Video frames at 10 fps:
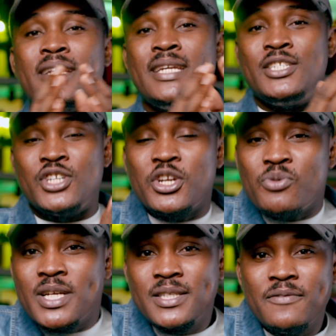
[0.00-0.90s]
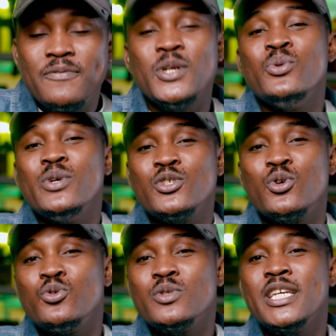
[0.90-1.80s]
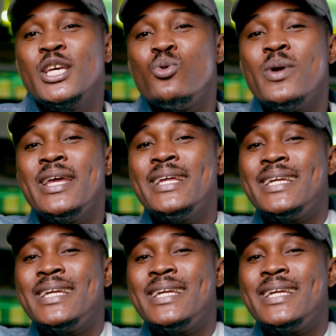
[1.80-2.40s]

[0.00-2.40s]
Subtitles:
the generative field is going to take away